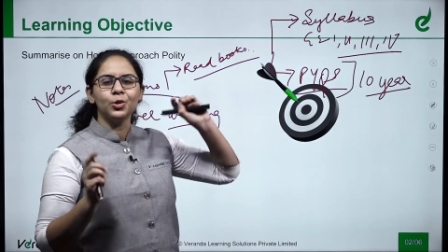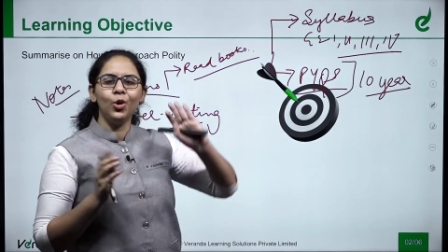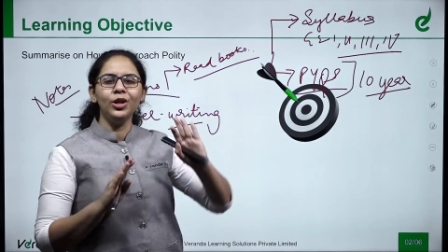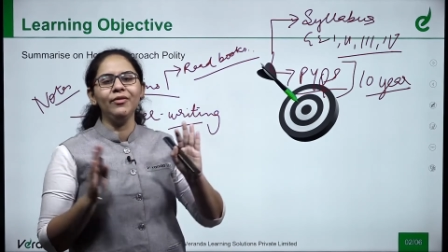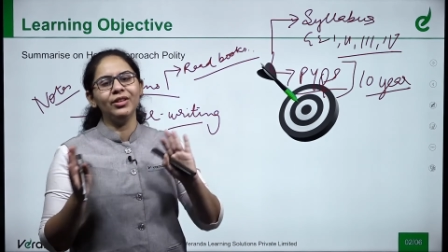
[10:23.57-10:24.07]

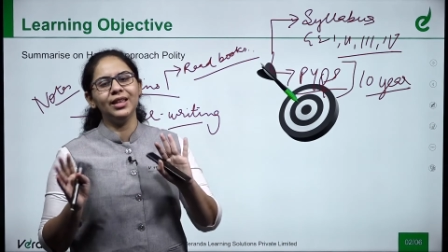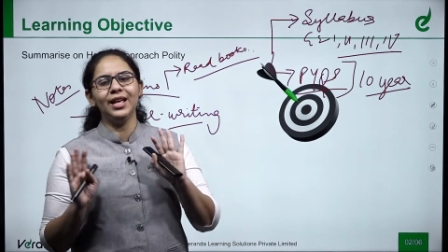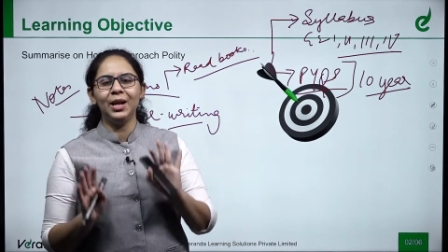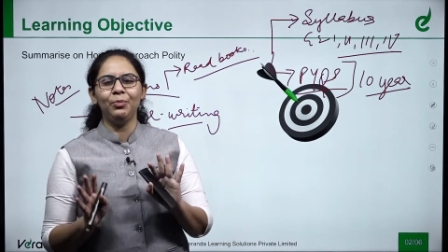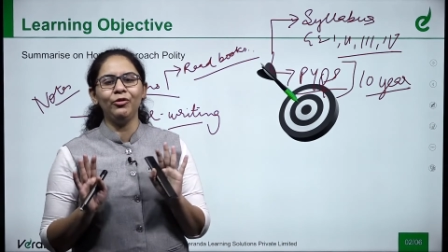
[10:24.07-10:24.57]
Only with the
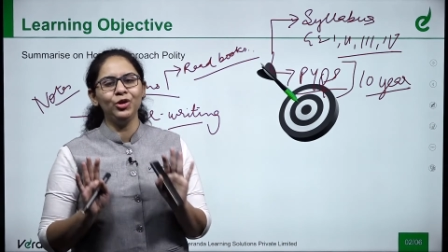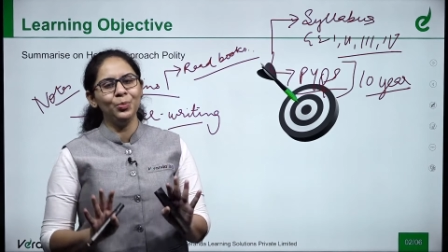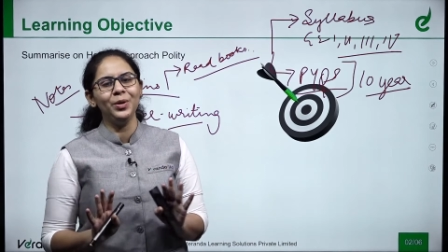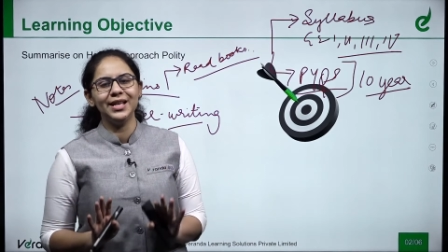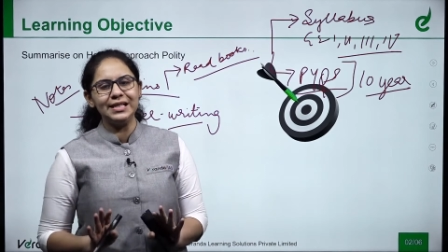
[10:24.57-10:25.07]
help of U
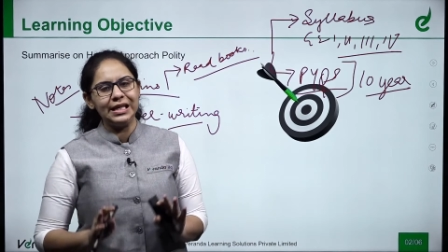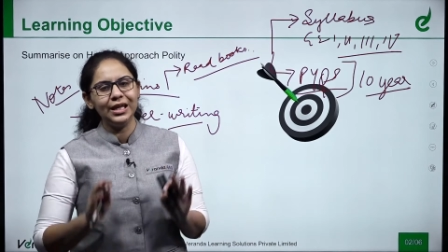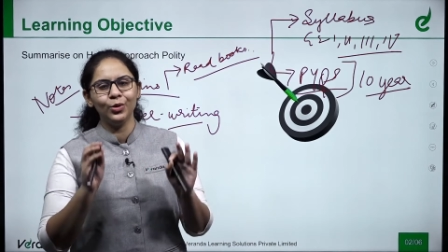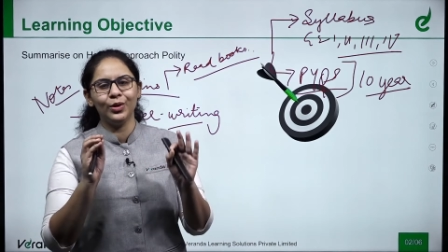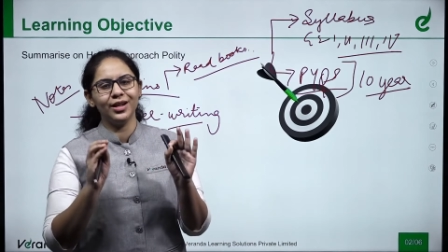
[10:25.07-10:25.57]
P S C,
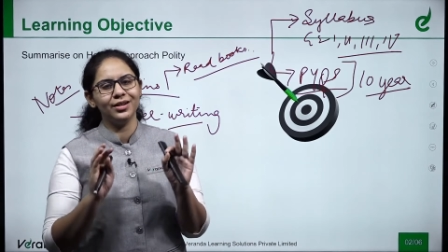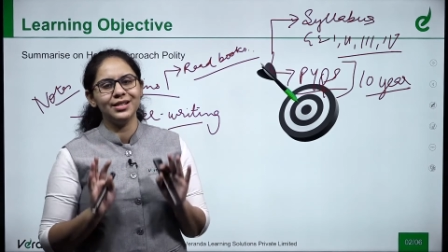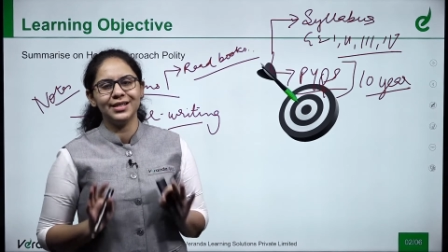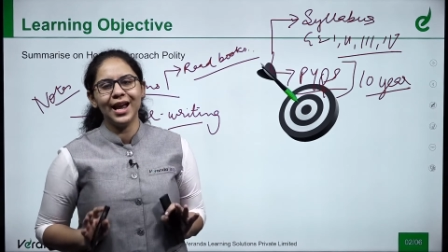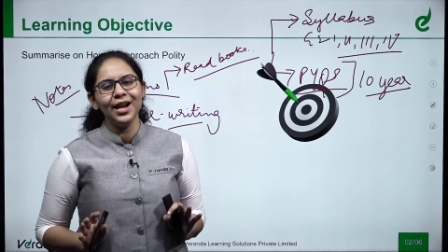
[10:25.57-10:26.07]
you can
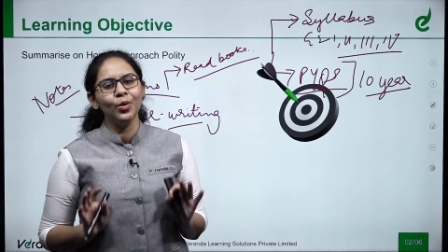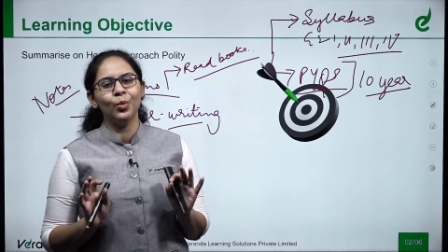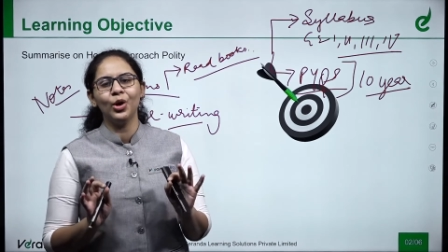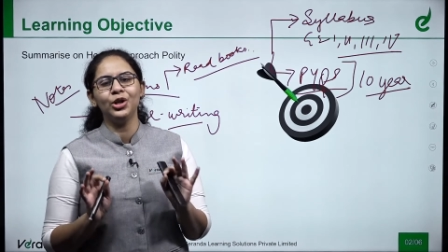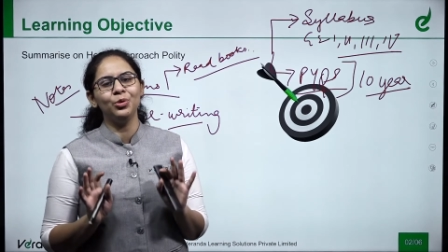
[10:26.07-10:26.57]
understand
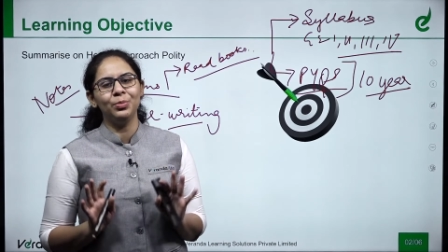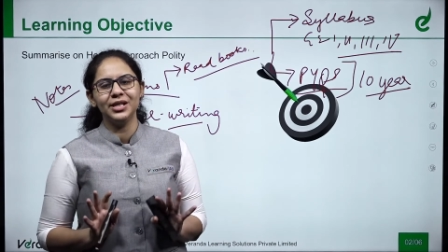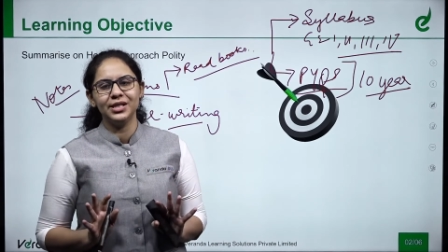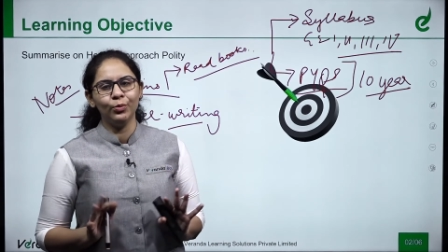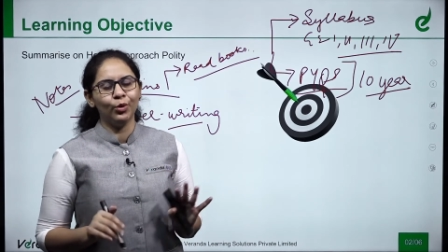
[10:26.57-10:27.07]
what U P
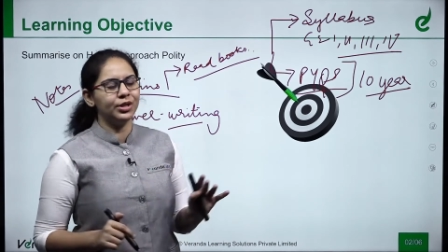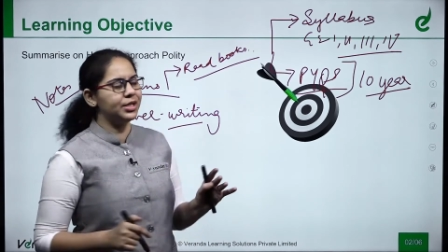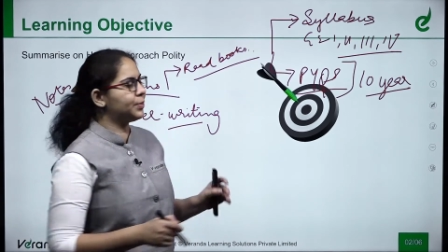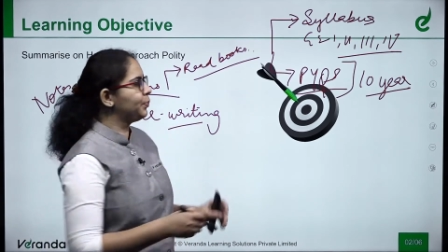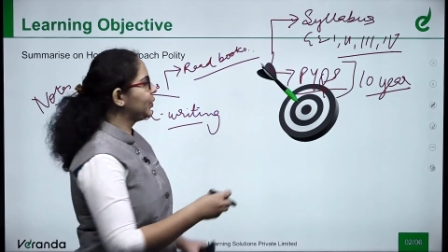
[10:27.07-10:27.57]
S C wants.